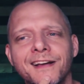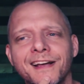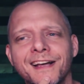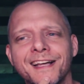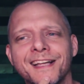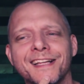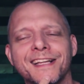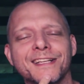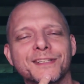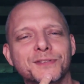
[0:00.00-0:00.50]

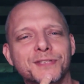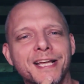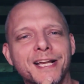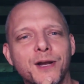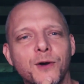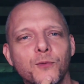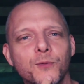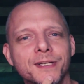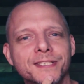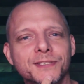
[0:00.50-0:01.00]
It was like a
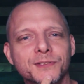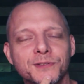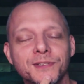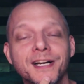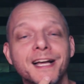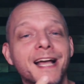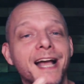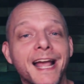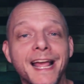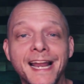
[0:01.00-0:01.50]
whistle,
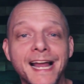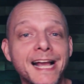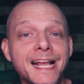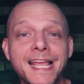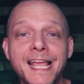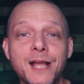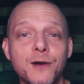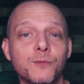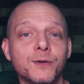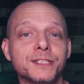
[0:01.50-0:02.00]
and I
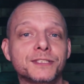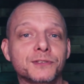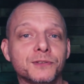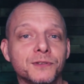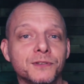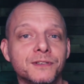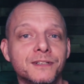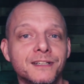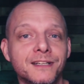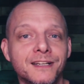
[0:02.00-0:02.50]
can't whistle.
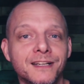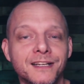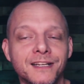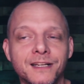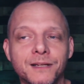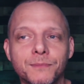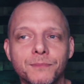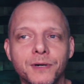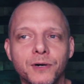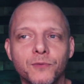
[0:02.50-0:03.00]

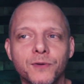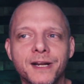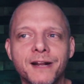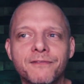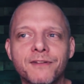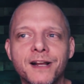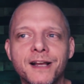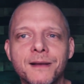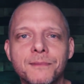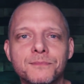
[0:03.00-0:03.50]
But
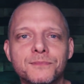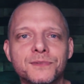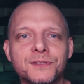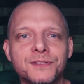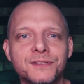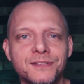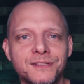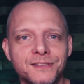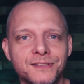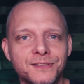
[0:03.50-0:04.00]
whenever I'm
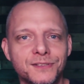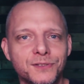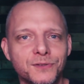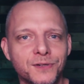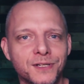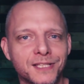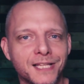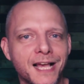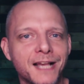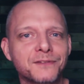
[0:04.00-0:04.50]

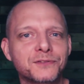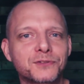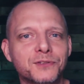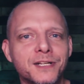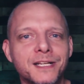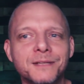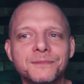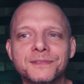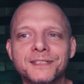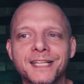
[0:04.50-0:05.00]
doing live
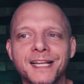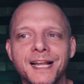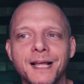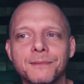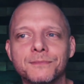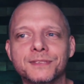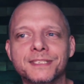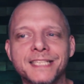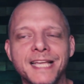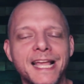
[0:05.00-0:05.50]
streams and
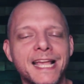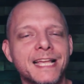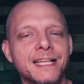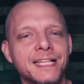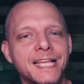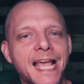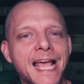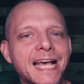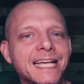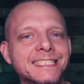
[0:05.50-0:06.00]
I'm
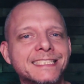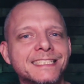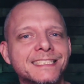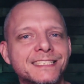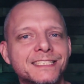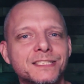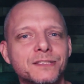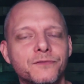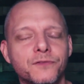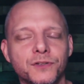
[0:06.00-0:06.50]
saying
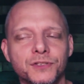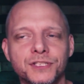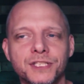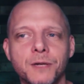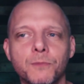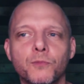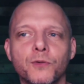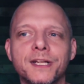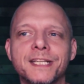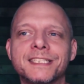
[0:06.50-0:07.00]
S's, for
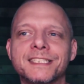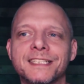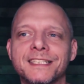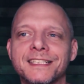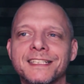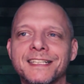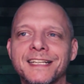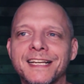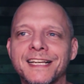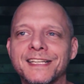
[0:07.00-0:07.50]
some
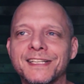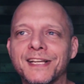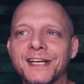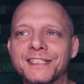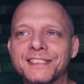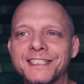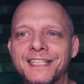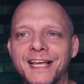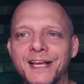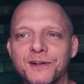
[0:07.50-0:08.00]
reason it
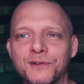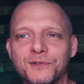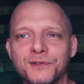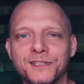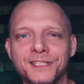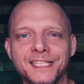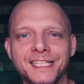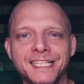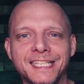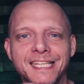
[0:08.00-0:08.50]
does that
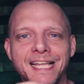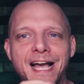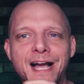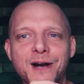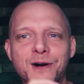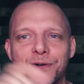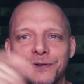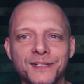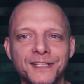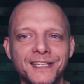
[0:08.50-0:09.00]
really
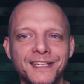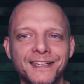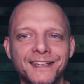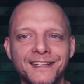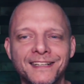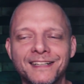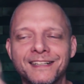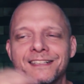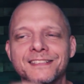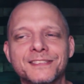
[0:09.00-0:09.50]
loud
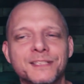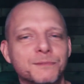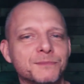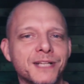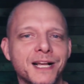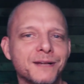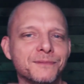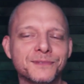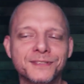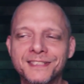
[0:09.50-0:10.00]

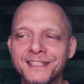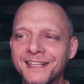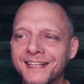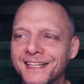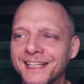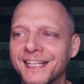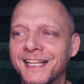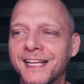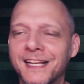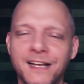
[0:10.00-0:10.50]
sometimes.
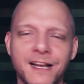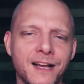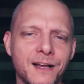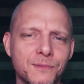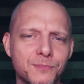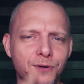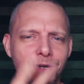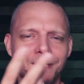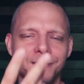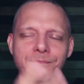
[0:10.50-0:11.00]

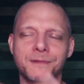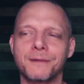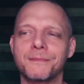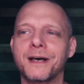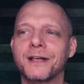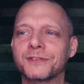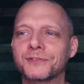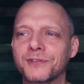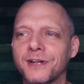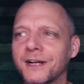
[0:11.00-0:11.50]
Probably my
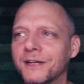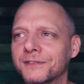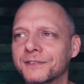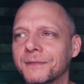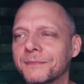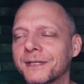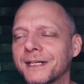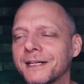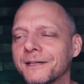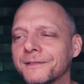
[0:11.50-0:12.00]
mouth's dry or
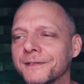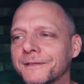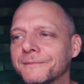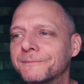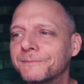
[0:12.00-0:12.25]
something, I don't know.